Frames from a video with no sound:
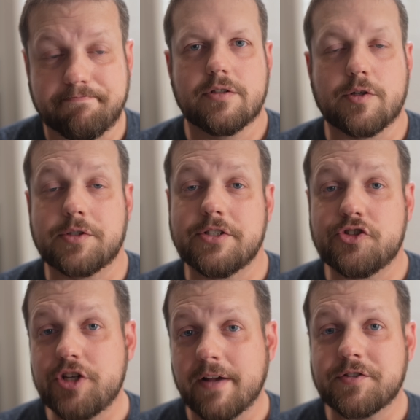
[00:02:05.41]
So since
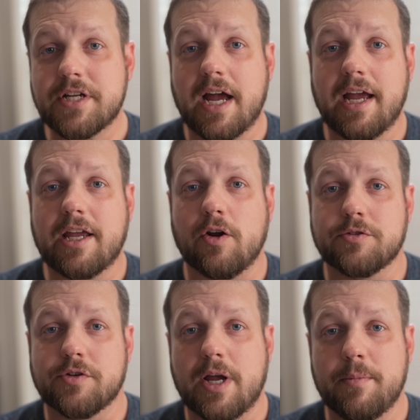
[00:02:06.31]
GFCI can
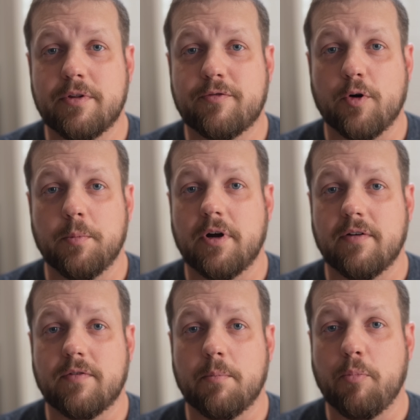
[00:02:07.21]
also come in the form
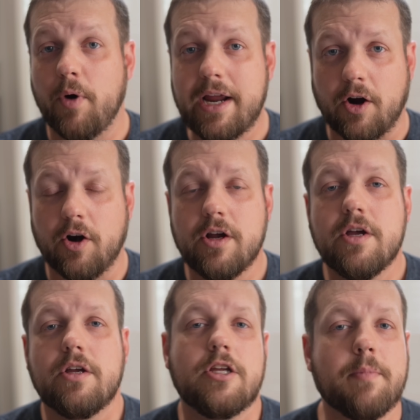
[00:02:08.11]
of a breaker,
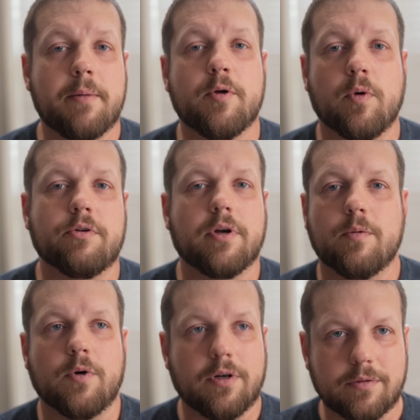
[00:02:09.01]
you might be
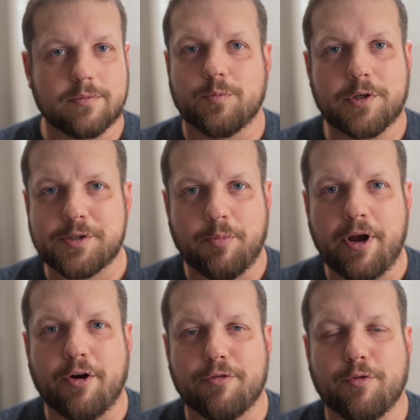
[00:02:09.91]
wondering, well, what's a
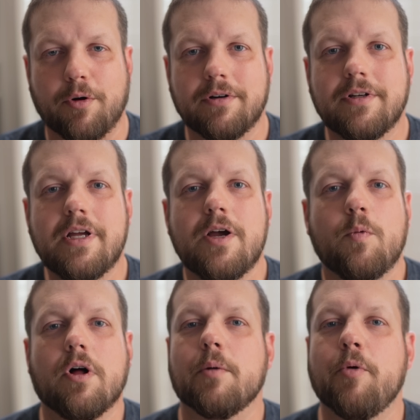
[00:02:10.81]
breaker for?
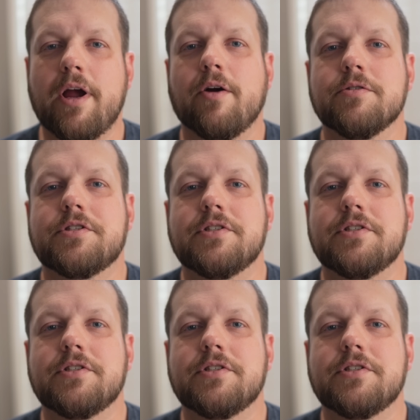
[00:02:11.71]
Well, a breaker is